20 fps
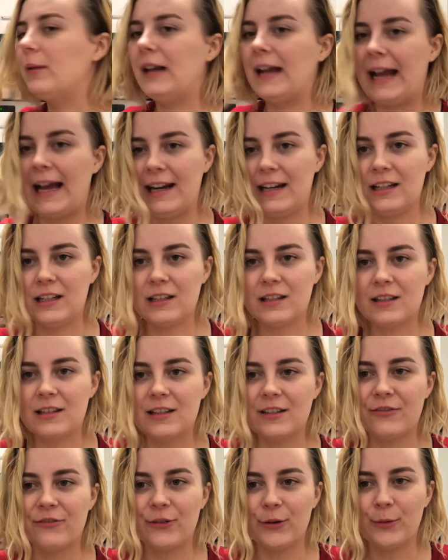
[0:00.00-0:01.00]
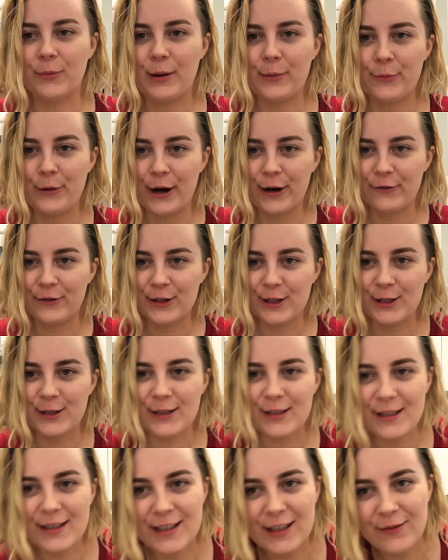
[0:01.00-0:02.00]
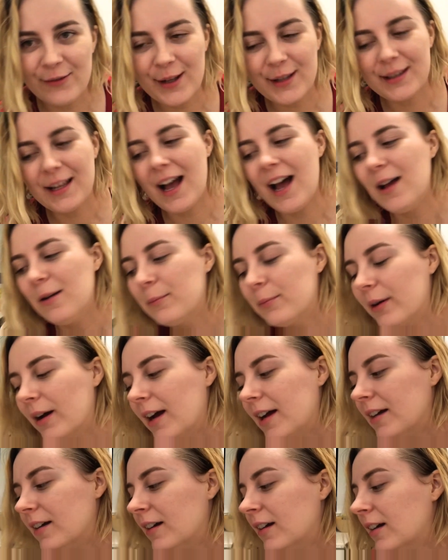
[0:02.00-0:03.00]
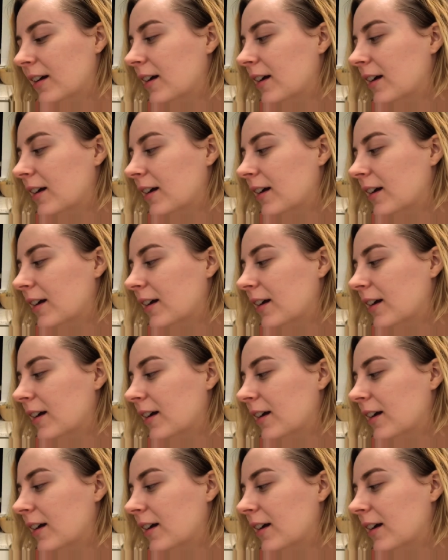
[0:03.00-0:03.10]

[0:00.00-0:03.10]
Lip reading: bananas for my breakfast and stuff like that, but